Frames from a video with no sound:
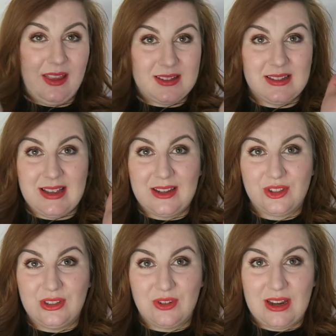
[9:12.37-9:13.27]
This has
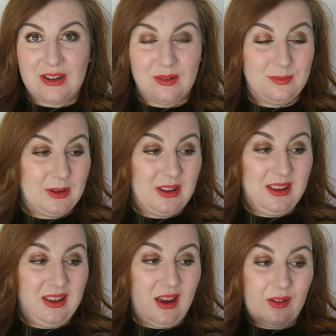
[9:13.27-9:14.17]
actually dried up
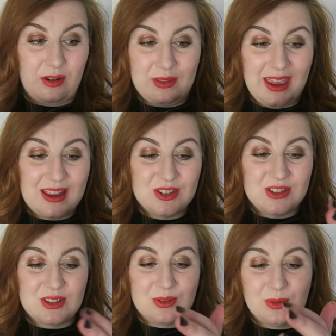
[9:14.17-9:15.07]
around the
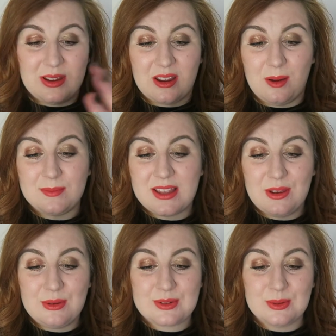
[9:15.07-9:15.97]
edges, so it comes out.